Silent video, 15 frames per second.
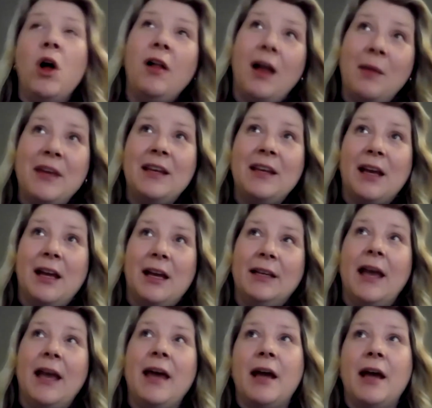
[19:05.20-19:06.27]
I mean,
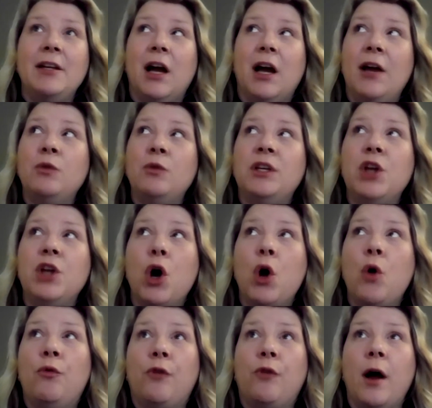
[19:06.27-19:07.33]
again, I only
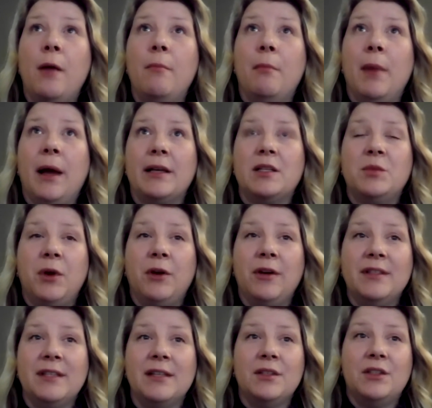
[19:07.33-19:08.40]
know from my
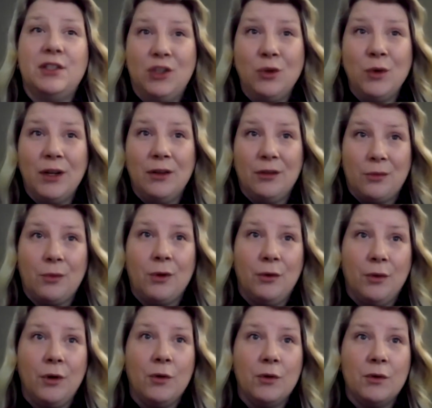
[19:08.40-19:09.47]
experience as a student through
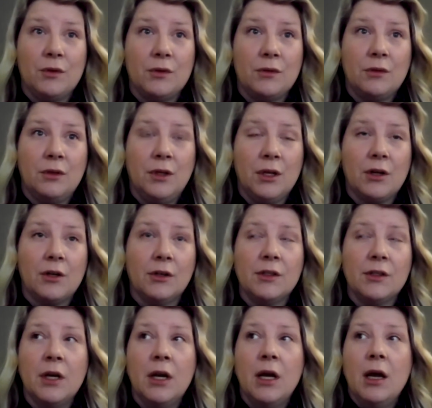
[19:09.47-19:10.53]
those years,